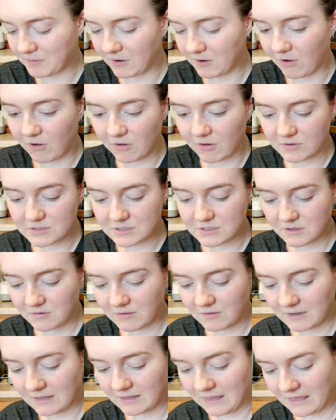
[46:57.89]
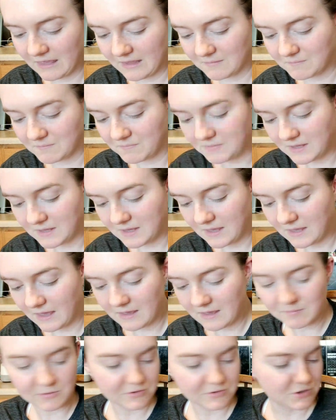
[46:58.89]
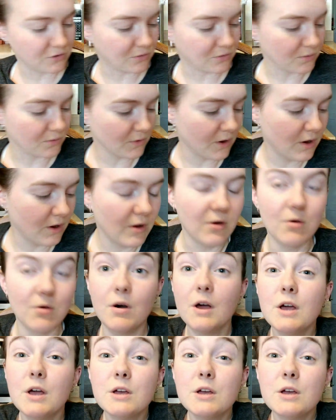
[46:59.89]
but also, again, being able to grow